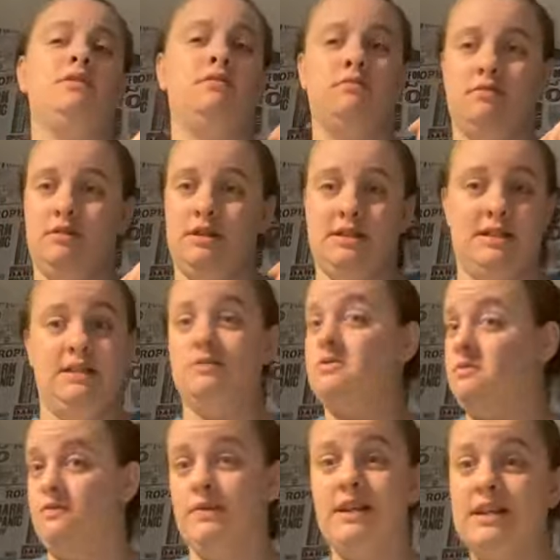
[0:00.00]
though the scenes are
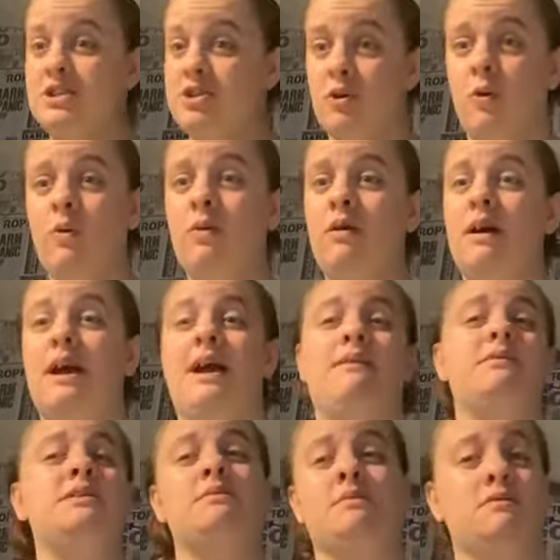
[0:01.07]
really short,
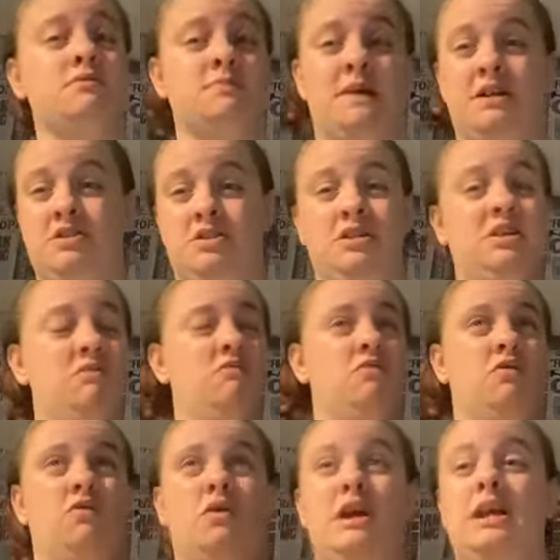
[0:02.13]
every time it was mentioned, it
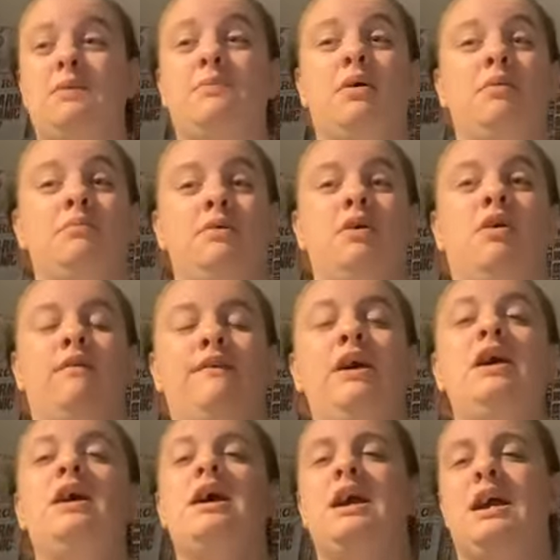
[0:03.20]
really put me off.
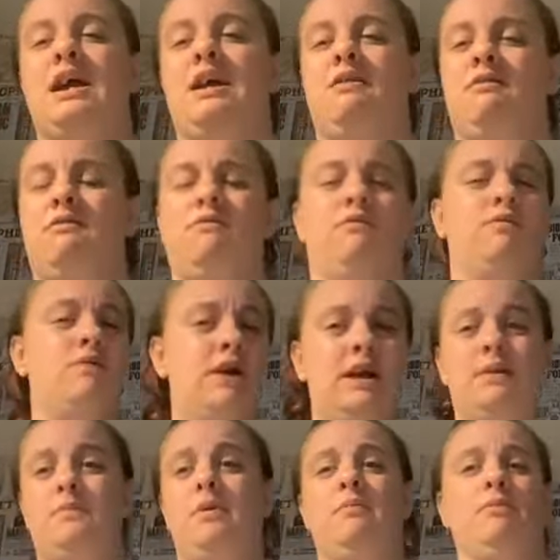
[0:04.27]
It really
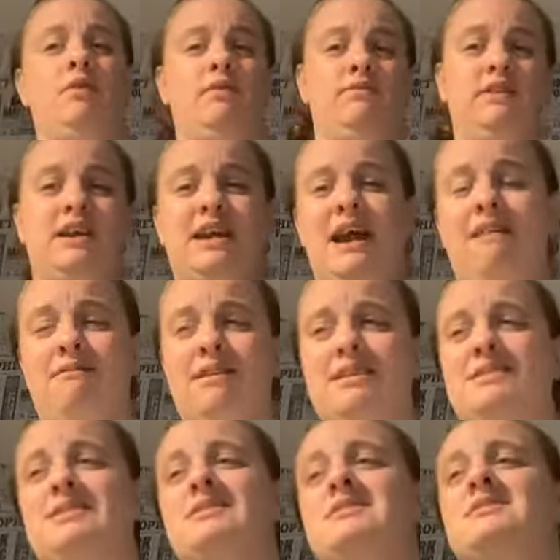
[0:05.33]
put me off the
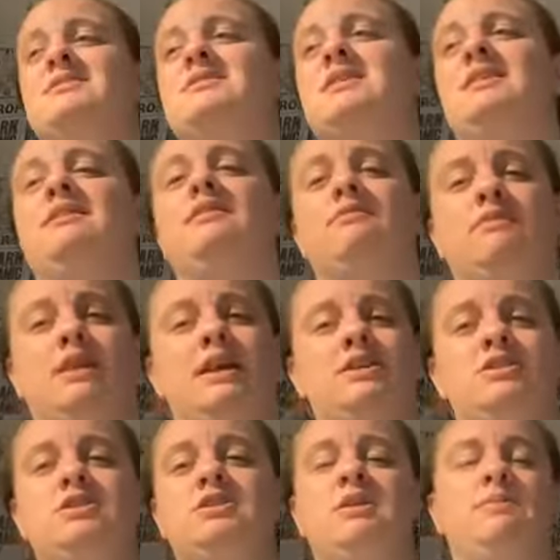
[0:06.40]
characters and the
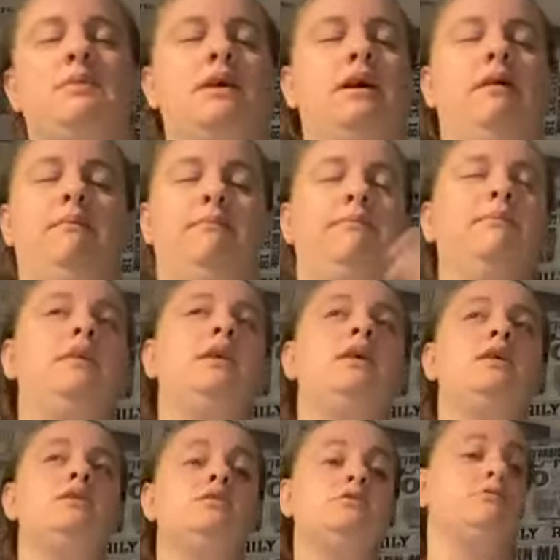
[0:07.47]
relationship. Um,
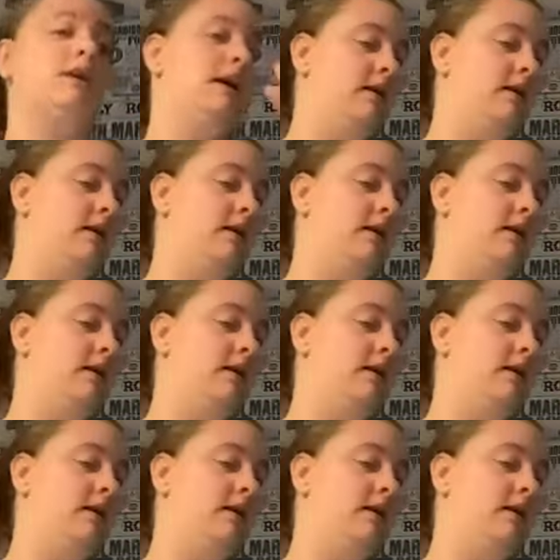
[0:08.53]
so yeah,